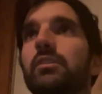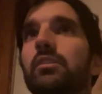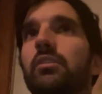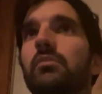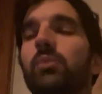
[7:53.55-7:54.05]

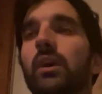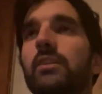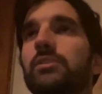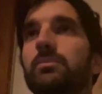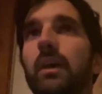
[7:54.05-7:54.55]
Why
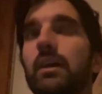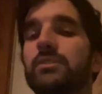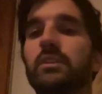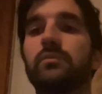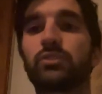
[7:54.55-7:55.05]
isn't
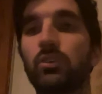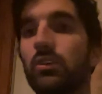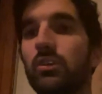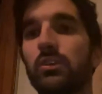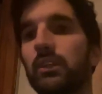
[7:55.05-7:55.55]
MagSafe stronger?